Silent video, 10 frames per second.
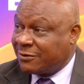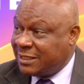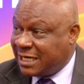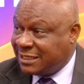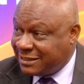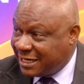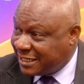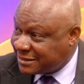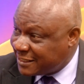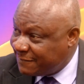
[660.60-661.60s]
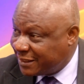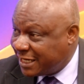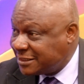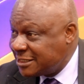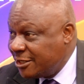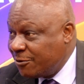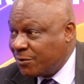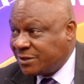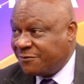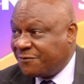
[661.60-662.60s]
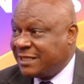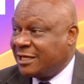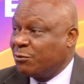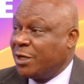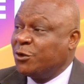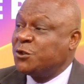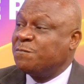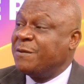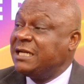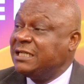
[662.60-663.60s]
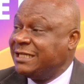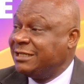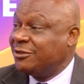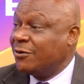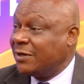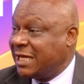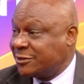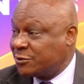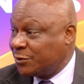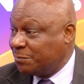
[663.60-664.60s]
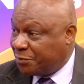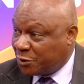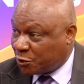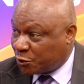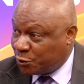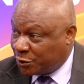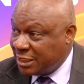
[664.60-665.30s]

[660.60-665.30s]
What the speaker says: the Naira has stabilized was the fact that we were not spending dollars to import crude,